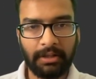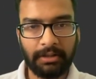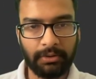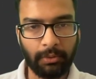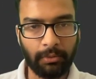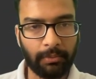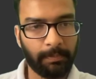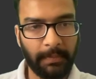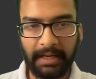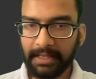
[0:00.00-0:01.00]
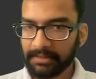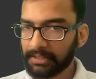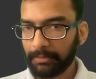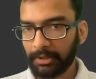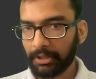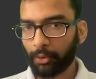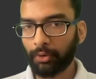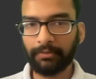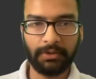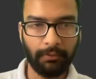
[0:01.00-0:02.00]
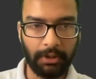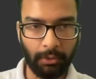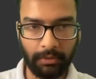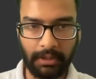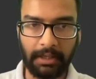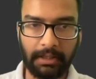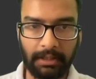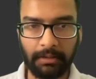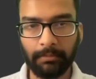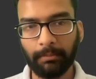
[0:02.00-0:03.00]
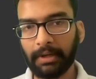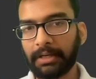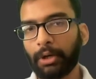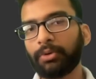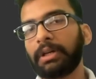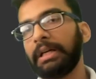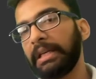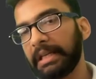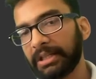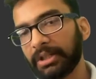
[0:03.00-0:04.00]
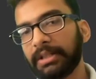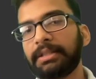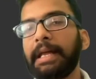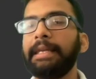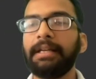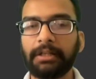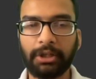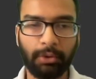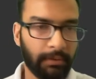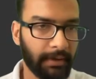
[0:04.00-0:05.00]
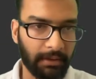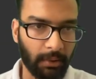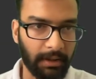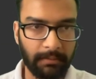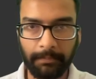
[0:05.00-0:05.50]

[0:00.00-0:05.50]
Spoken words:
So it has a similar code which we looked earlier, but now the creation is delegated to a factory.